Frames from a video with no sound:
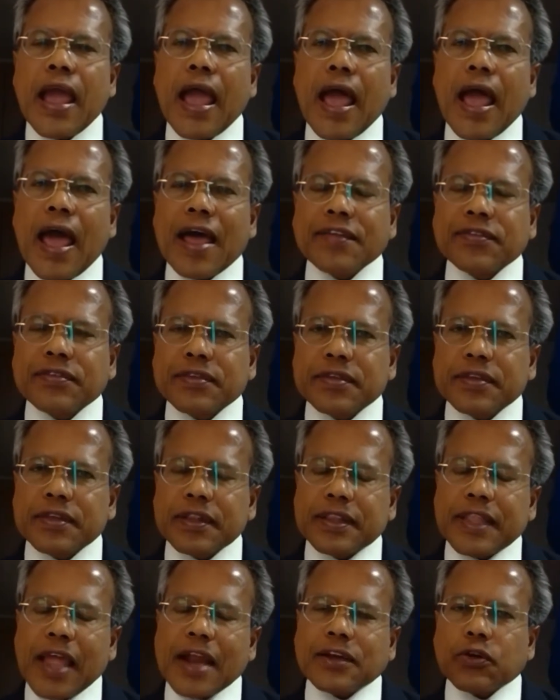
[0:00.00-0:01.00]
As
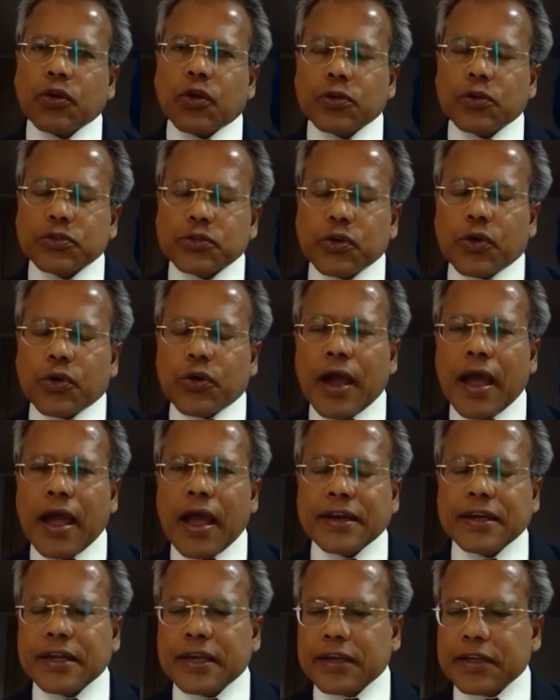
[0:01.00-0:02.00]
that also
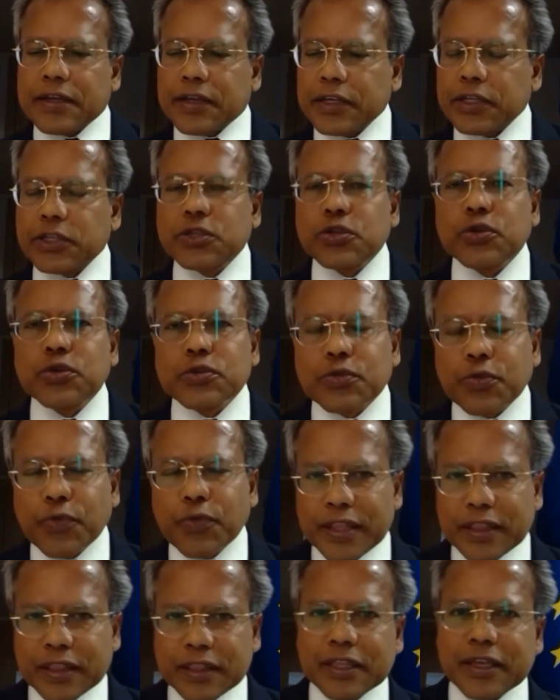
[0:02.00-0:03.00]
had uh, issues
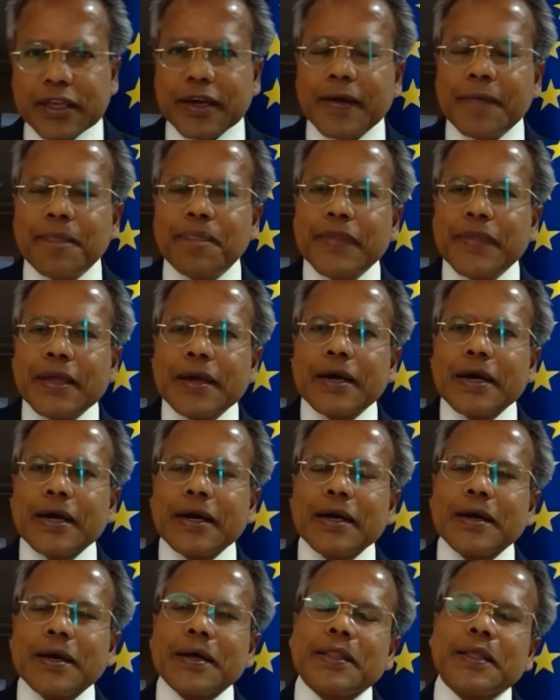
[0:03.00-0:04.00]
with uh,
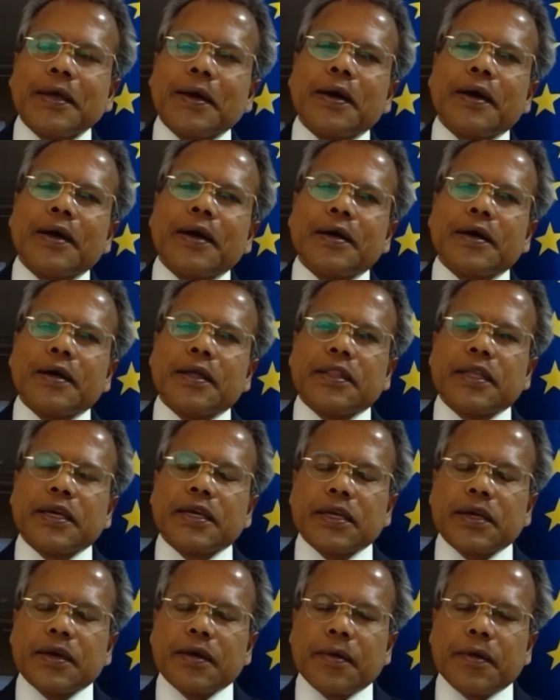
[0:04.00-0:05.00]
uh, the,
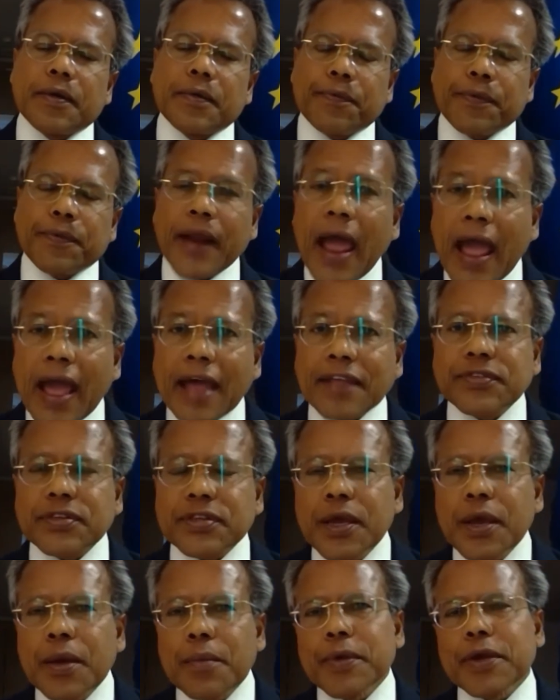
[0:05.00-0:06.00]
the
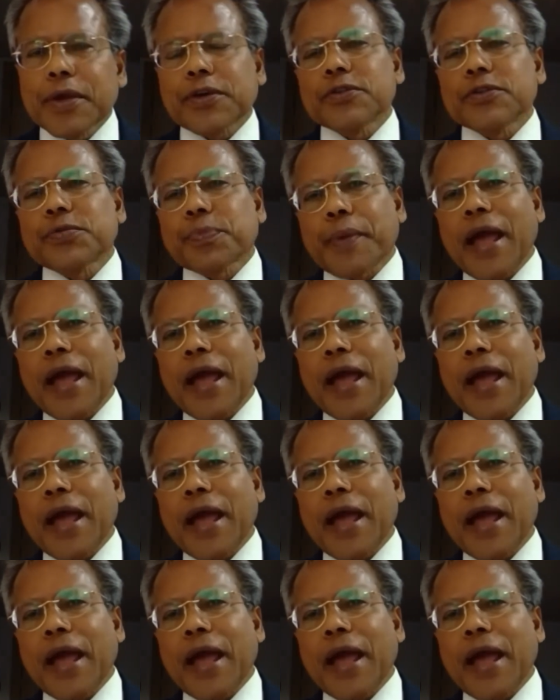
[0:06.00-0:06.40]
France, because